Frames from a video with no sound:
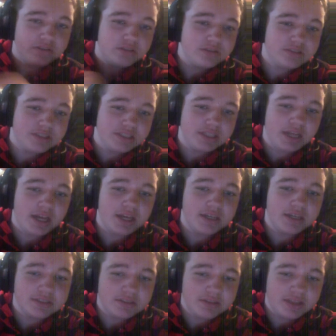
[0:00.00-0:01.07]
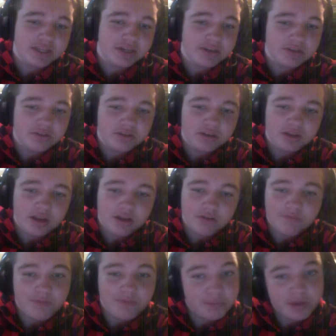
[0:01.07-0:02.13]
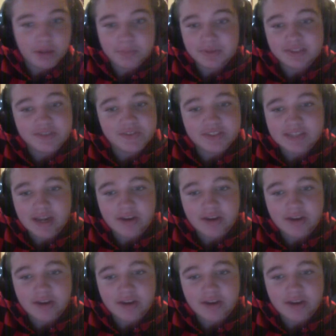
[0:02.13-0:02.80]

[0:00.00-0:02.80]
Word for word: See you guys there. 4 p.m. Pacific Standard